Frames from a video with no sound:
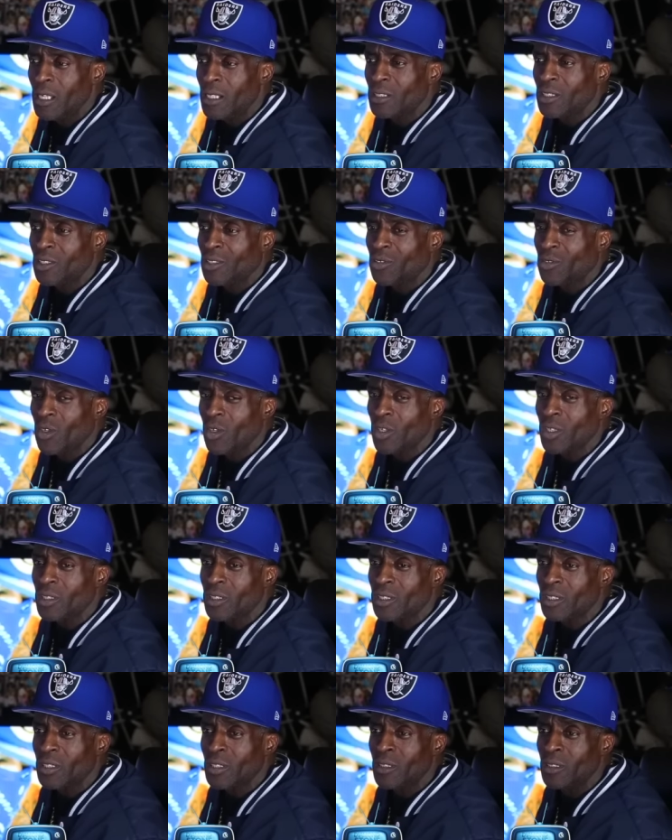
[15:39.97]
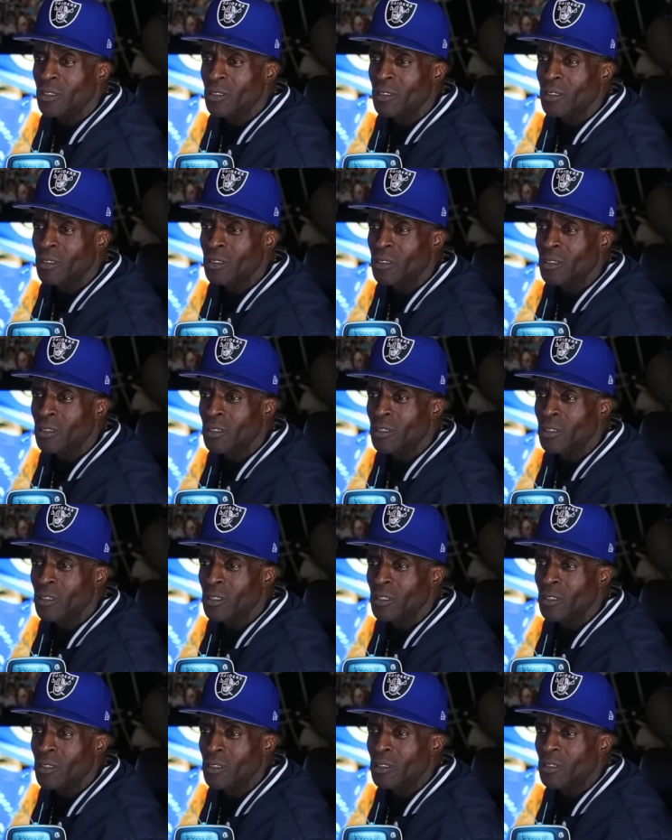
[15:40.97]
it destroys them.
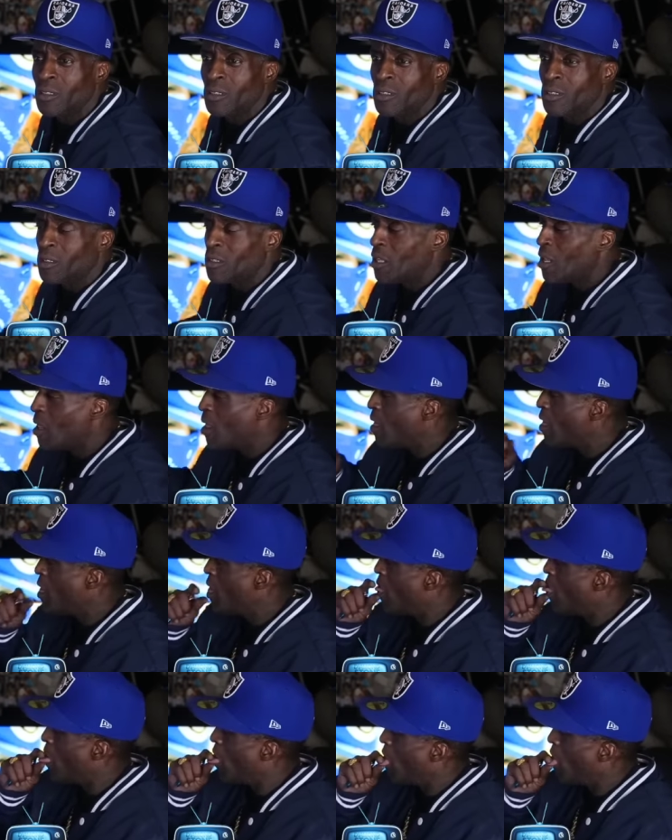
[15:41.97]
Yeah,